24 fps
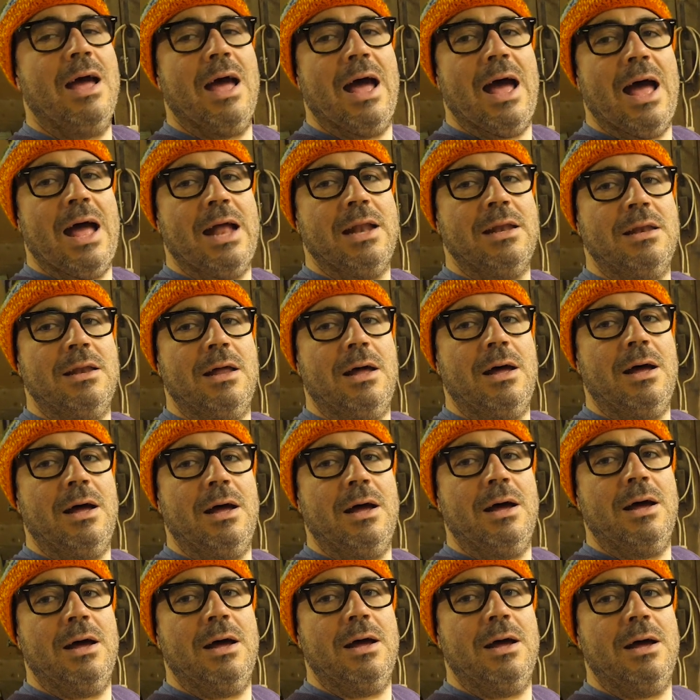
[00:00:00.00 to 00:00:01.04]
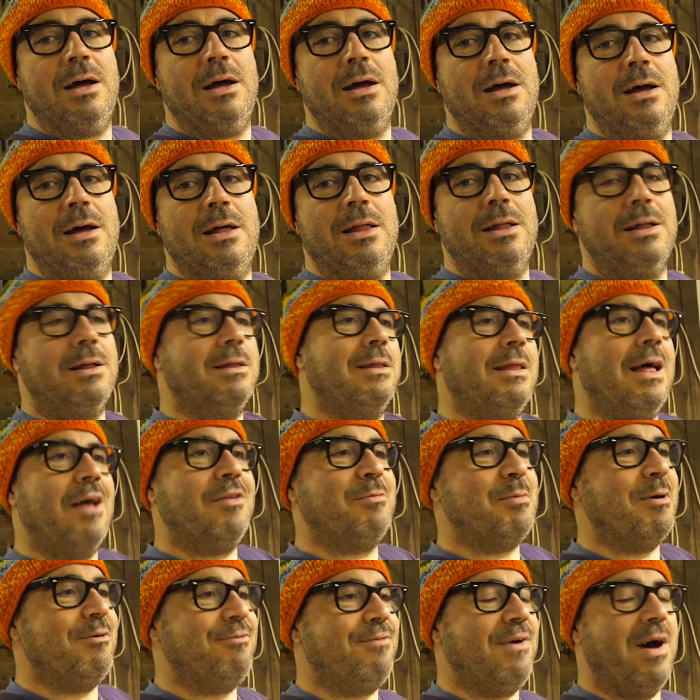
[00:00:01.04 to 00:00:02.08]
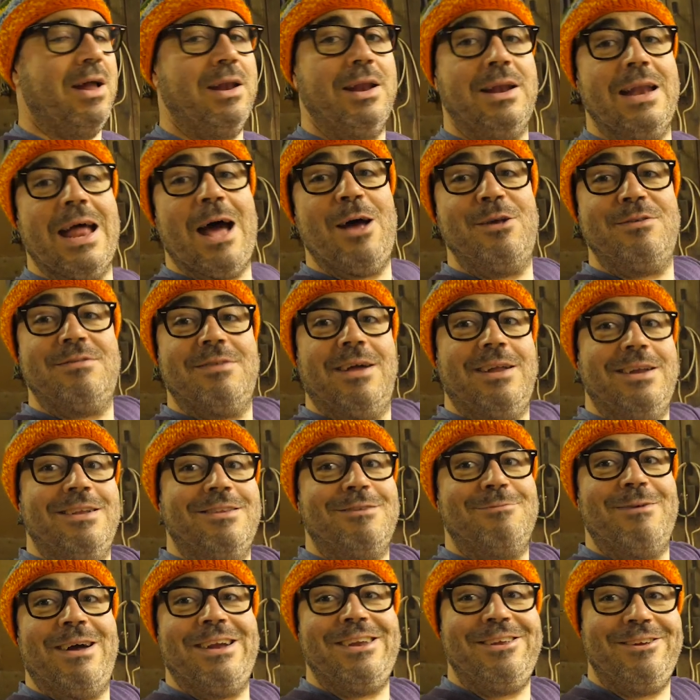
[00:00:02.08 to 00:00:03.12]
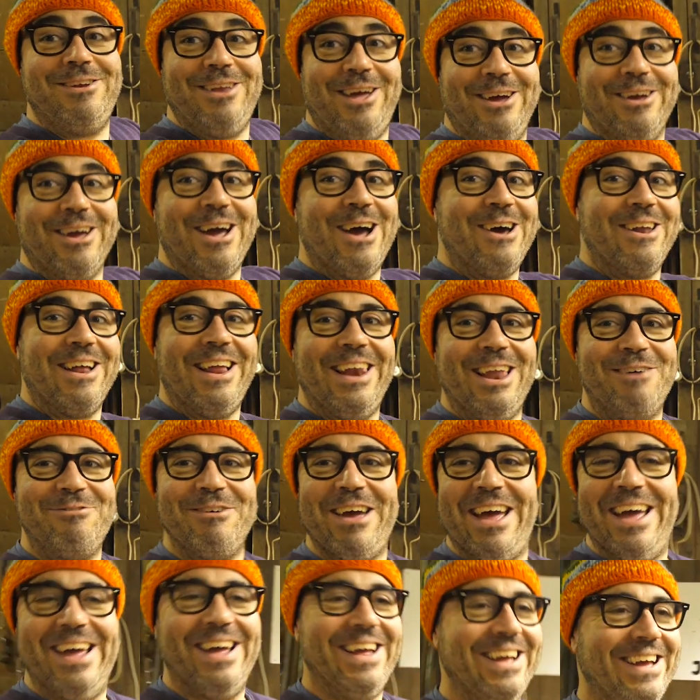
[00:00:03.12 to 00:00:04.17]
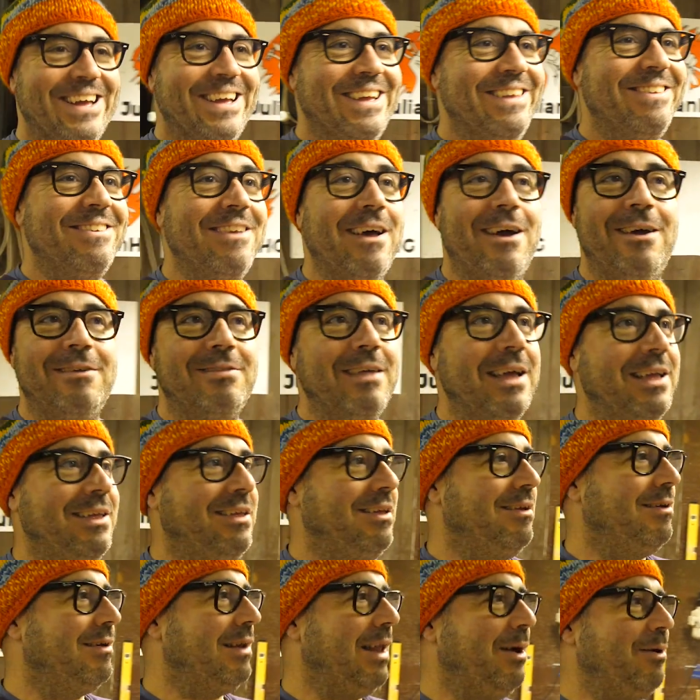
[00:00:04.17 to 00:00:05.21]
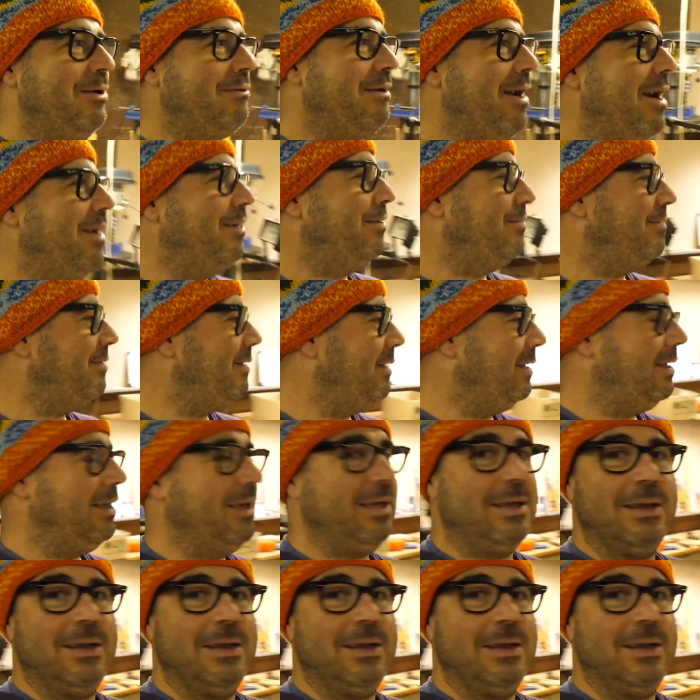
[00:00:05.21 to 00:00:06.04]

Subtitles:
And that was a bit of fun, and now it's turned into my new Lego, and I love it. So thank you, Chloe Rose.